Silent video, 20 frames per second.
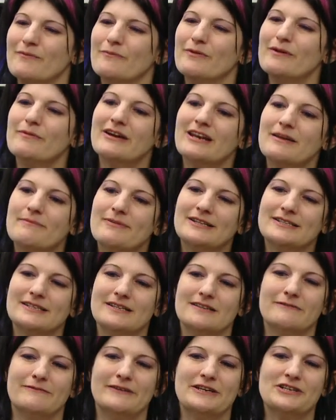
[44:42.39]
we want to build a
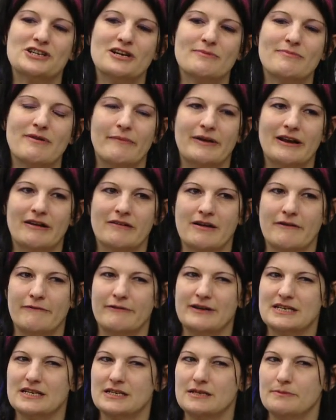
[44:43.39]
new feature, but we don't know if
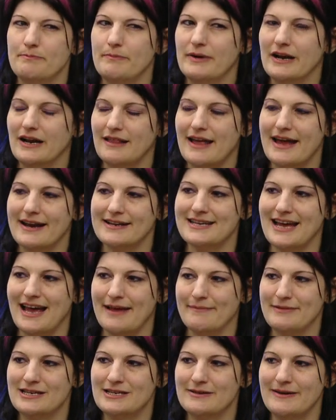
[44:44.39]
we should put a lot of
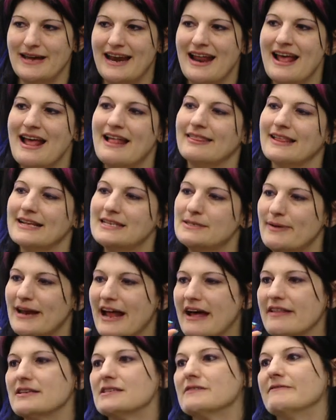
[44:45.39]
time into it. Let's put
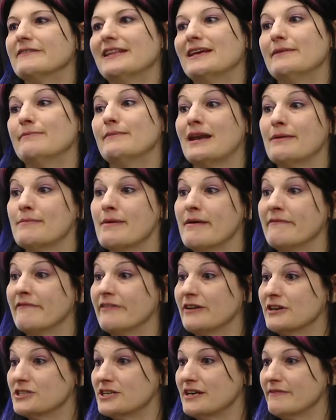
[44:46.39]
out this really minimum
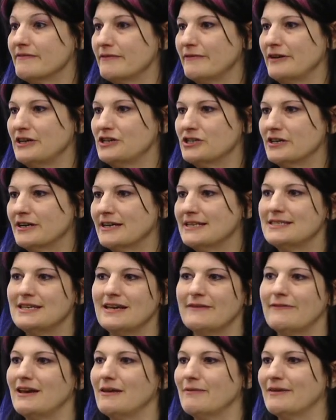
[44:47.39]
version of the feature and see
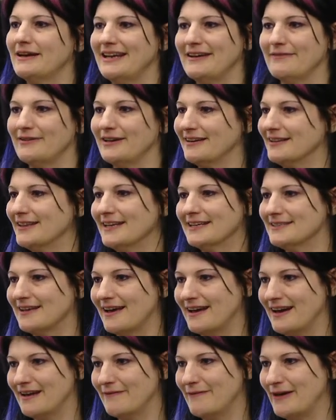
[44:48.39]
if anyone even clicks
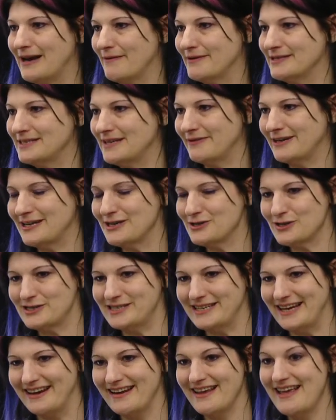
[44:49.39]
on it, if anyone's even
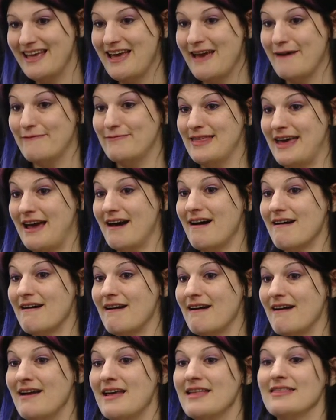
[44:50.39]
interested. If they
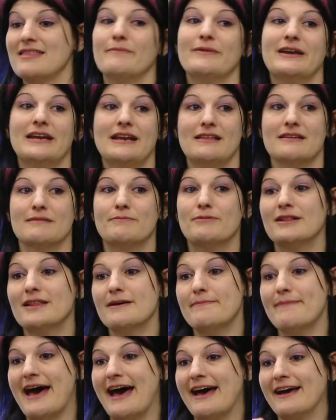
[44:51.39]
are, then we can either pull
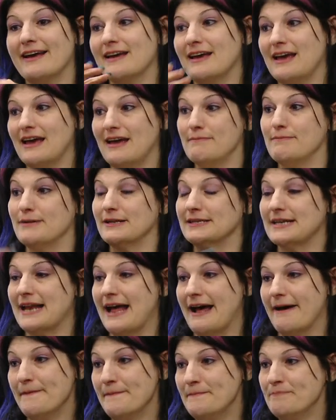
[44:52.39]
it back and build it
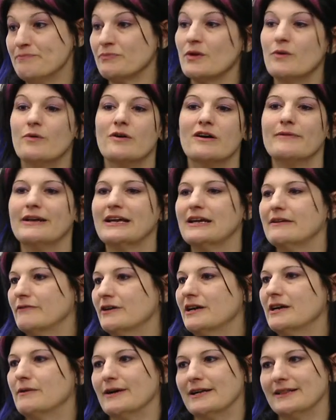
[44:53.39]
out, or we can
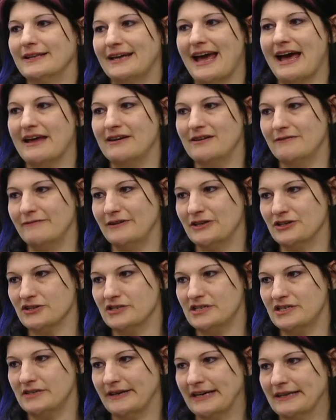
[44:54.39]
very quickly add new
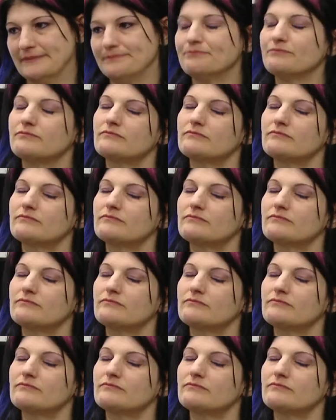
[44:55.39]
features to it.